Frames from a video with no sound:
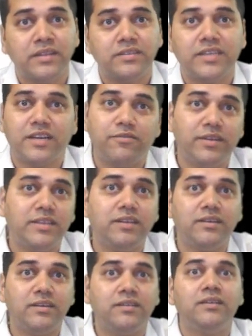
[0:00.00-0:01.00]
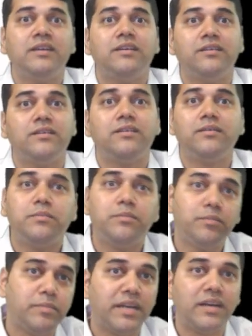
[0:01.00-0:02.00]
check whether uh,
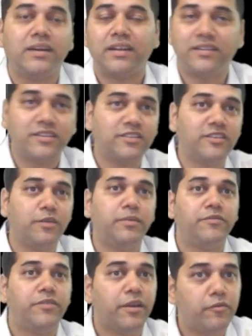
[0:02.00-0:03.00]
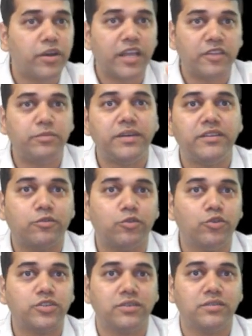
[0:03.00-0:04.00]
material transactions have been framework has been
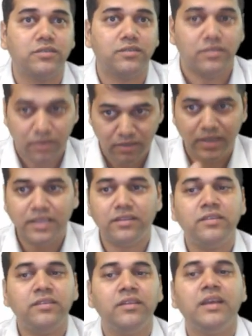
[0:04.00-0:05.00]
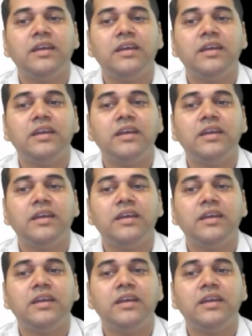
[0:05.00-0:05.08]
disclosed like this.